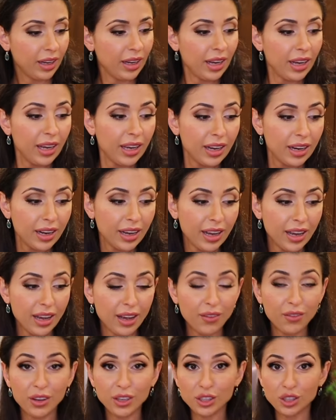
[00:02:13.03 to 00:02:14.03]
And I
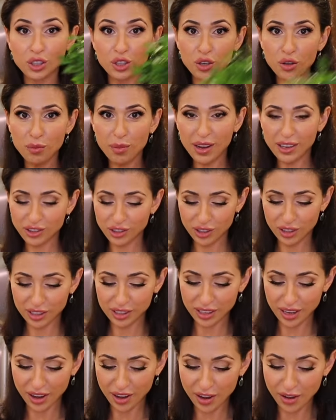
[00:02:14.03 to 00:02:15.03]
have 2
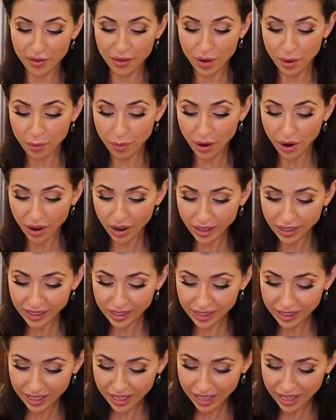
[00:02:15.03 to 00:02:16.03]
bunches of
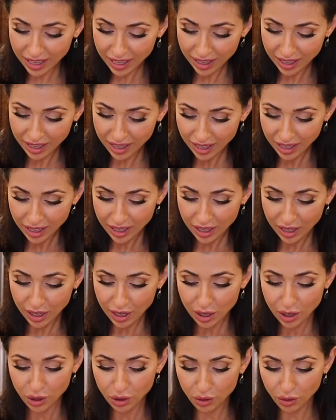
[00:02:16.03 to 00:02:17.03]
parsley.
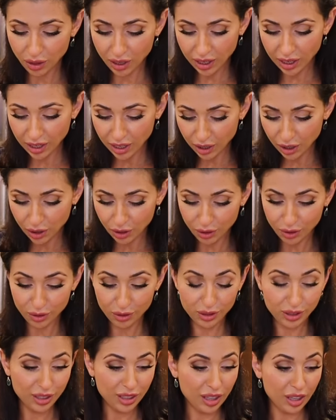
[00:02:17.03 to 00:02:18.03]
You can
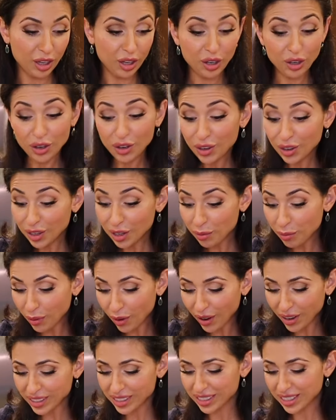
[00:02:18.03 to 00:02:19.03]
use the curly
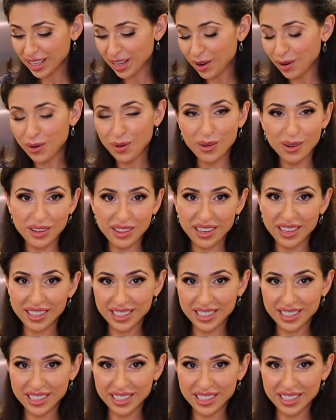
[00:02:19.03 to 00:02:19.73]
parsley or the